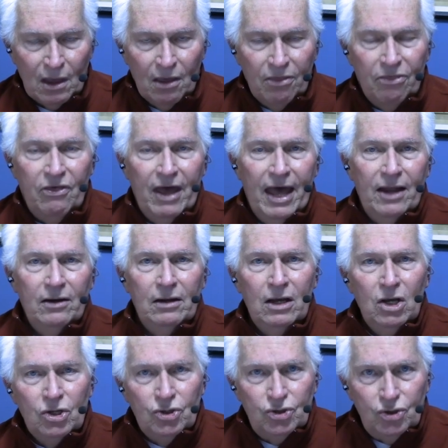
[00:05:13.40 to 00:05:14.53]
then
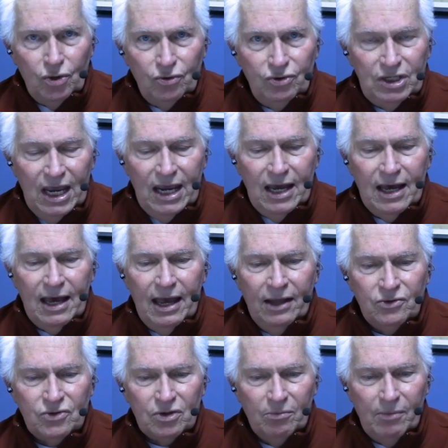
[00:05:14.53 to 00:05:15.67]
Judea
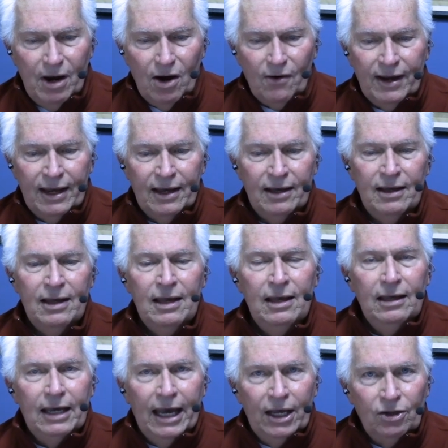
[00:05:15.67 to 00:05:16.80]
and Samaria,
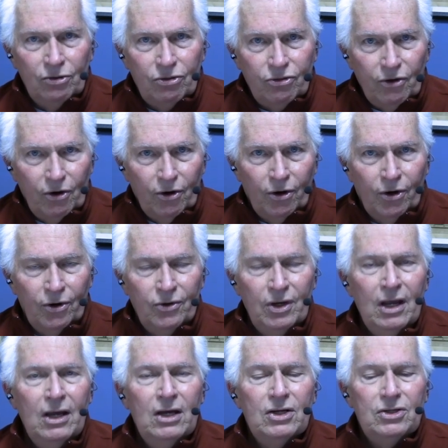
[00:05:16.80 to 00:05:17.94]
and third
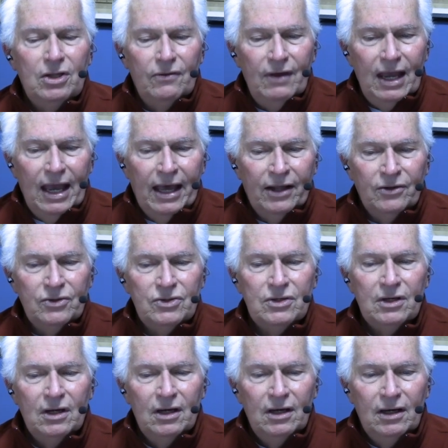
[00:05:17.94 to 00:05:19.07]
to the ends
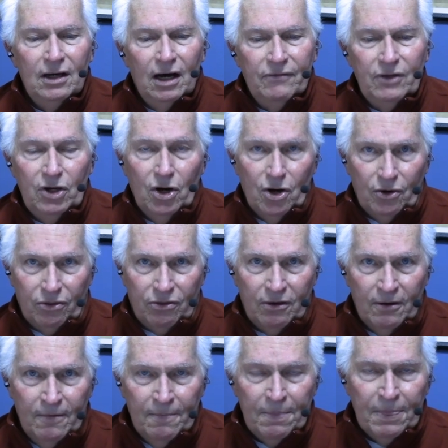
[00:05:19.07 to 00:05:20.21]
of the earth.
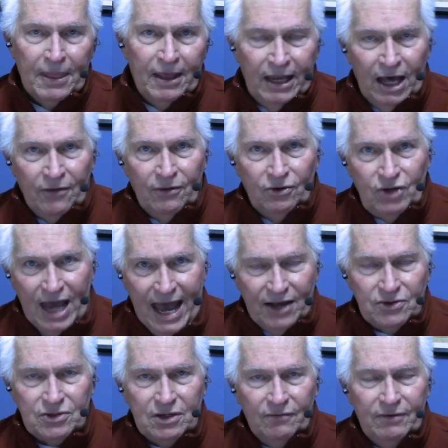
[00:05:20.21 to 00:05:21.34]
Now, the
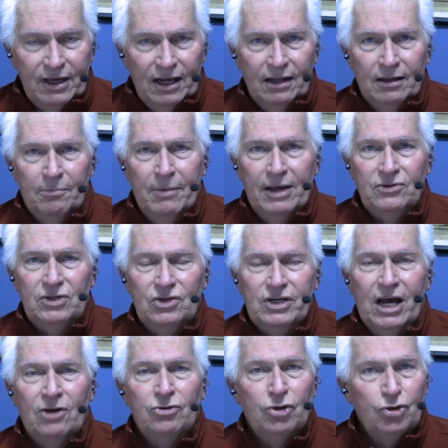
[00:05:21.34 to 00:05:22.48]
task of getting the message
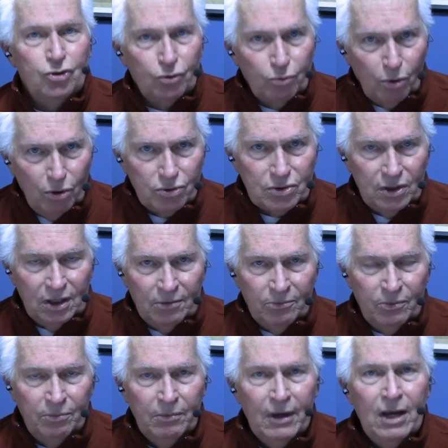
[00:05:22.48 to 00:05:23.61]
out to
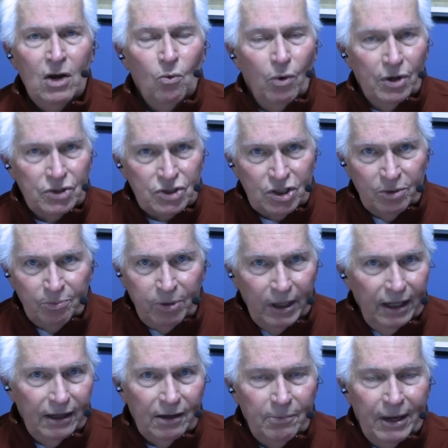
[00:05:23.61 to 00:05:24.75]
Jerusalem was
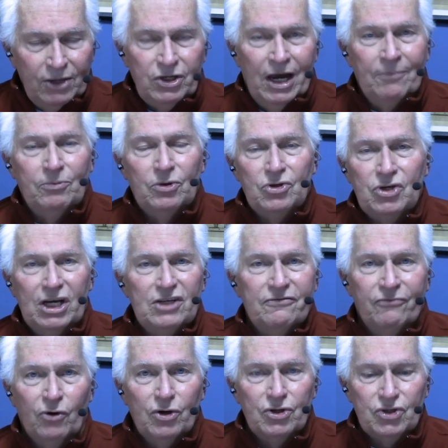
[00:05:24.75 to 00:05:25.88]
completed by chapter 6,
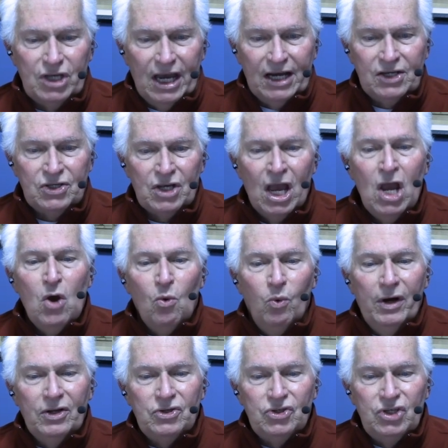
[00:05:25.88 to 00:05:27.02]
verse 6,
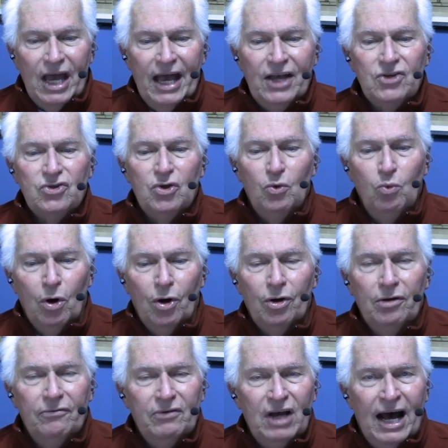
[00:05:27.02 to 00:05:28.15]
which says the word
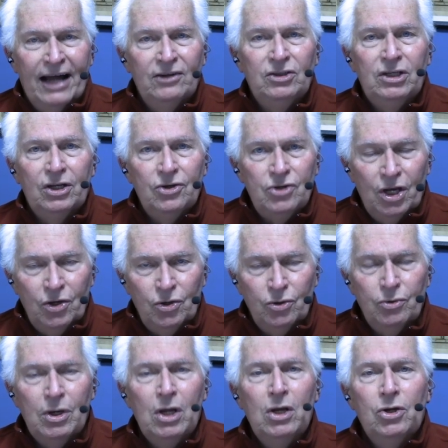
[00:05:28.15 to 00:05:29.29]
of God
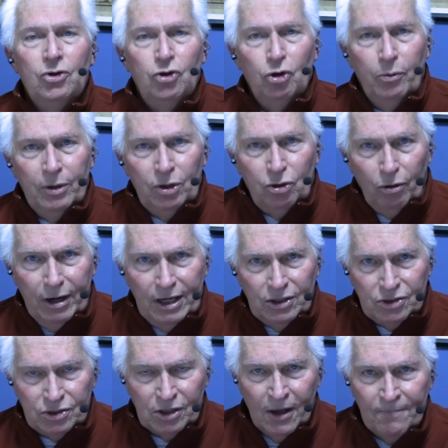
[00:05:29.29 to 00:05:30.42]
continued to
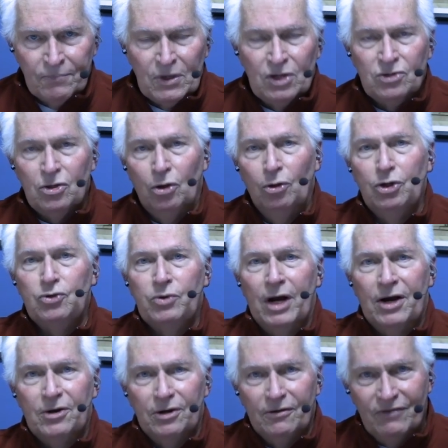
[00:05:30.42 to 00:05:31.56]
increase. So Luke's
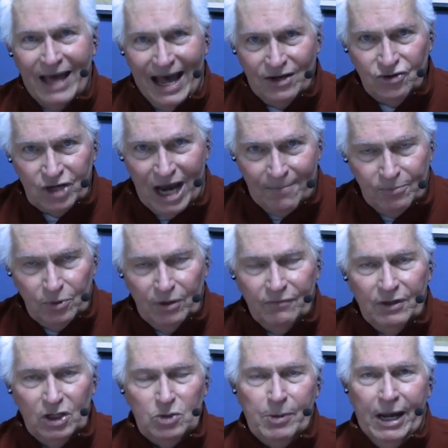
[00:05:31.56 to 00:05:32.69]
record of that chapter of the
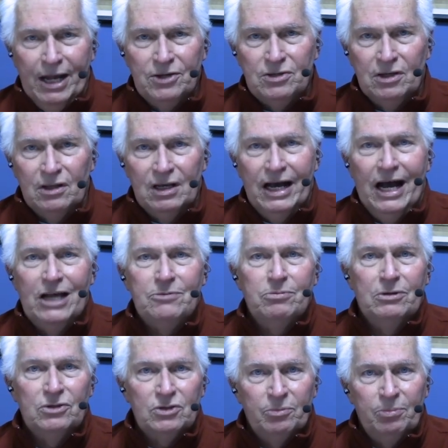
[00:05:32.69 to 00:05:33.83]
expansion of the gospel
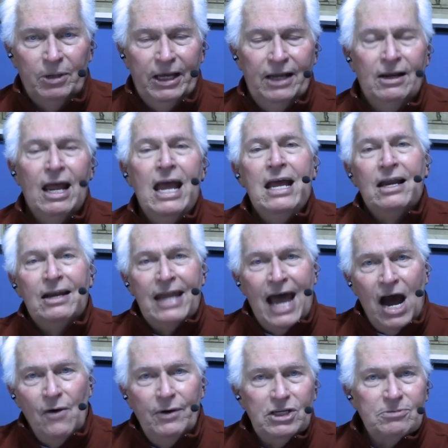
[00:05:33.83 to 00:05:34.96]
is complete.
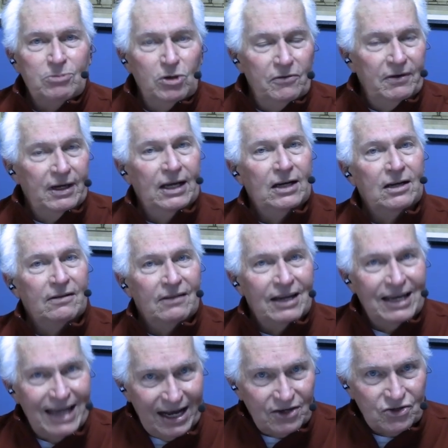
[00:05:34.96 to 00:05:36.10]
Now he's moving into the
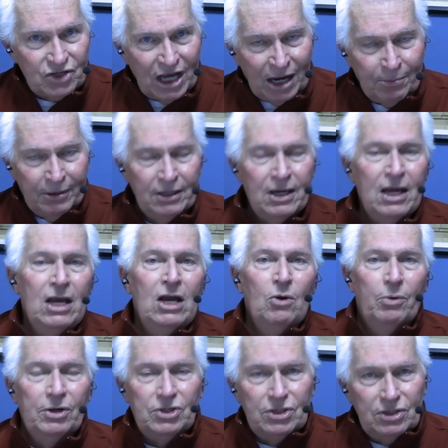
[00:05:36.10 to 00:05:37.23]
next segment,
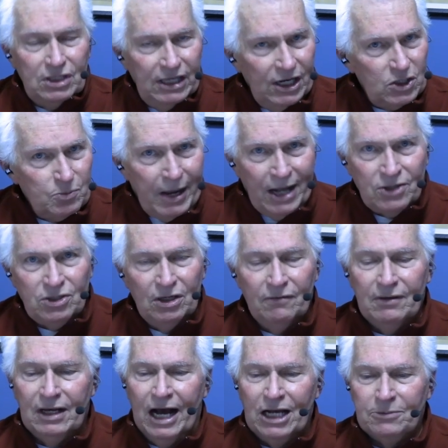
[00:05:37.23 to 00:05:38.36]
which is the expansion of
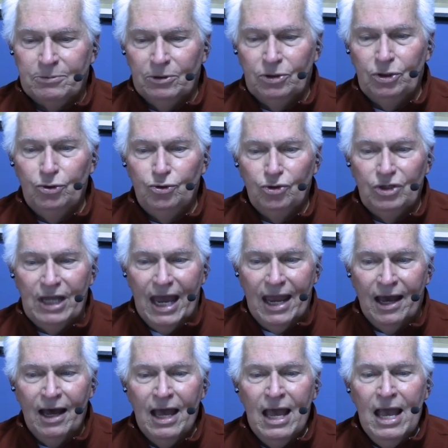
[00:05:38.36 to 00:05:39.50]
the gospel to
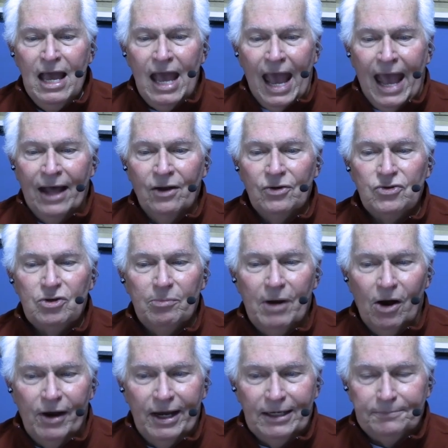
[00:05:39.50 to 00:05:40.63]
Judea and
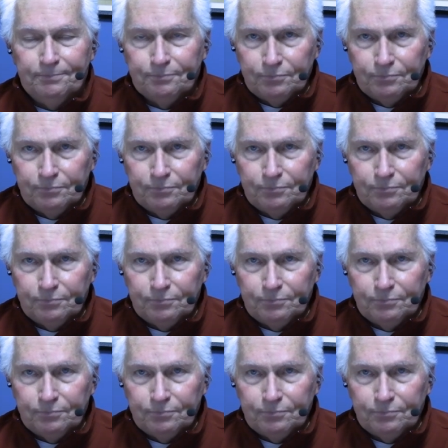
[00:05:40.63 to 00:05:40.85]
Samaria.